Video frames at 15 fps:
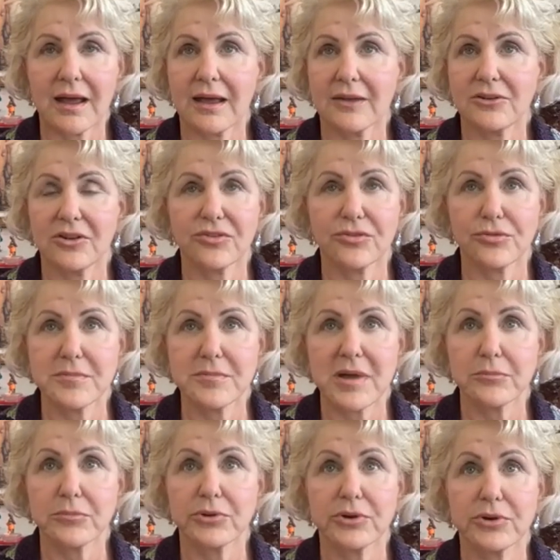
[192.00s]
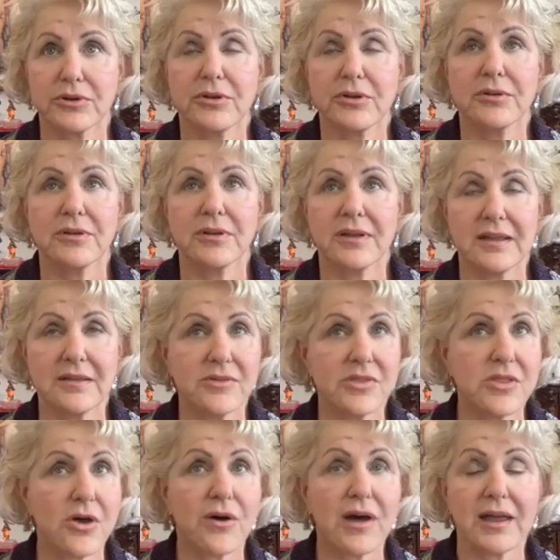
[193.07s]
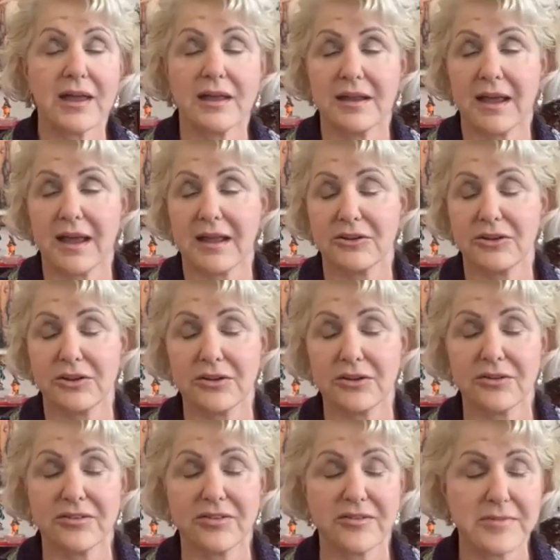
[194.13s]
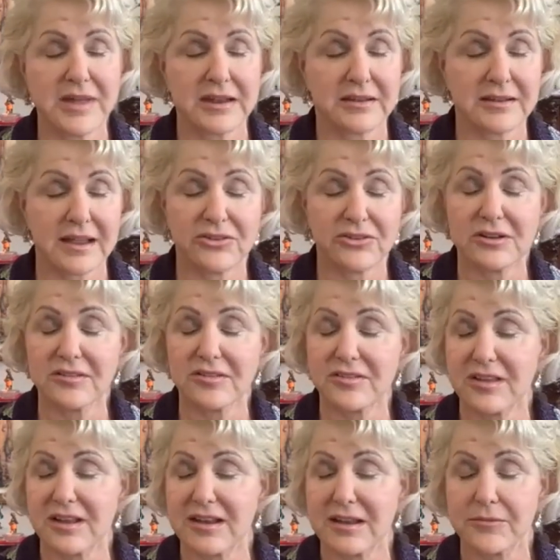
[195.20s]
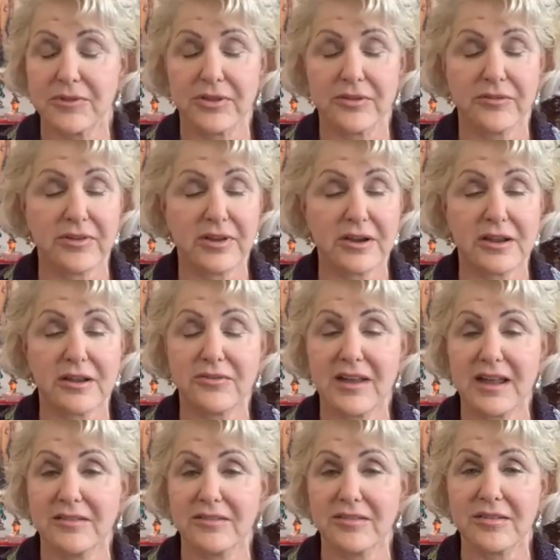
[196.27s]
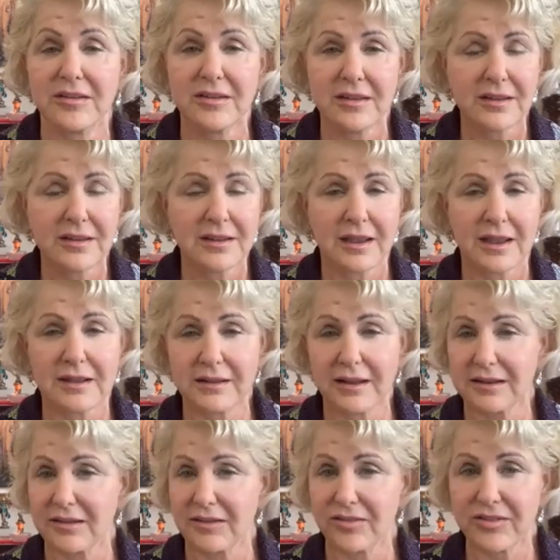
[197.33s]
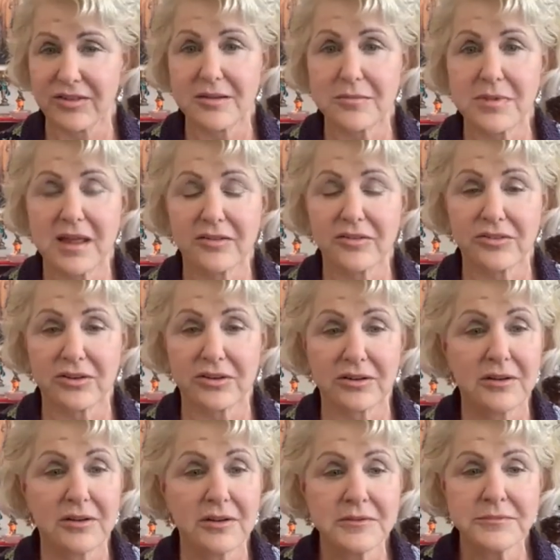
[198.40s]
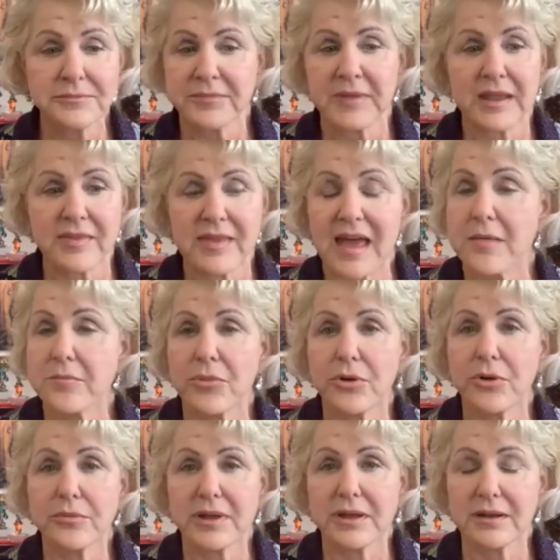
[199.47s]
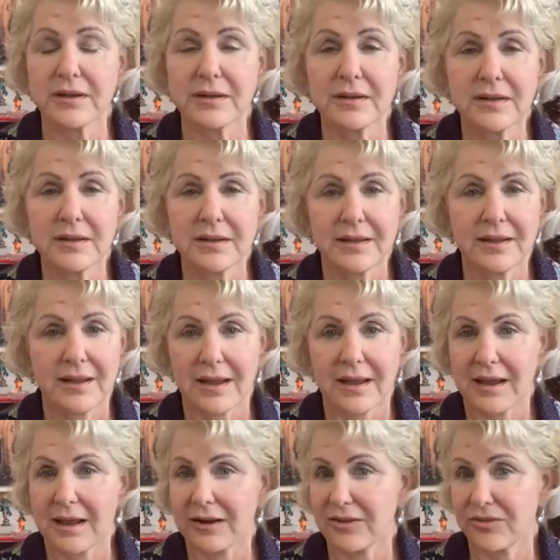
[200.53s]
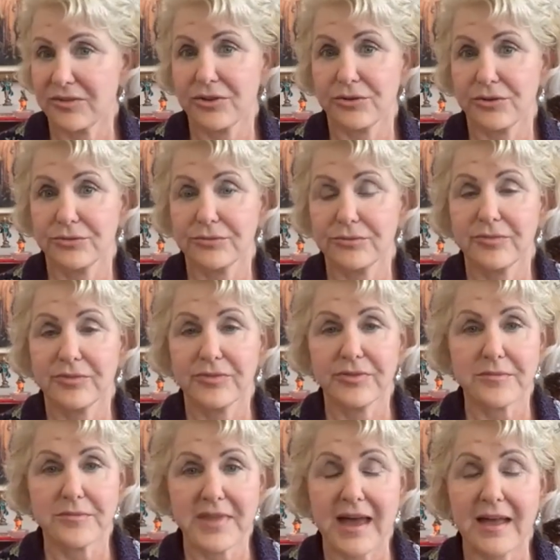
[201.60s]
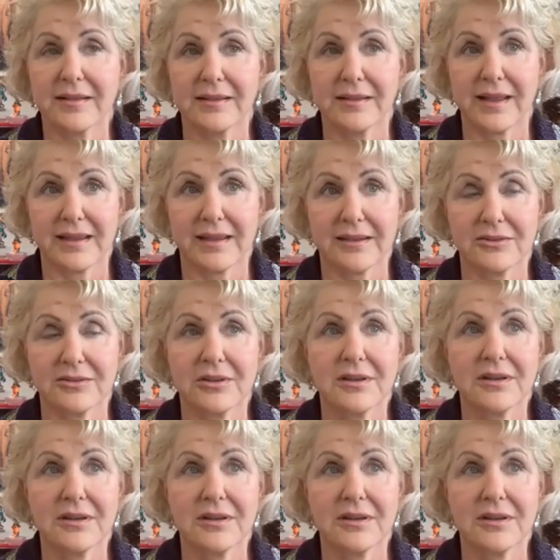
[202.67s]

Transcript: I just remembered, even though I had had years of meditation studying with a very advanced enlightened Siddha master, in that moment, I just knew from that light,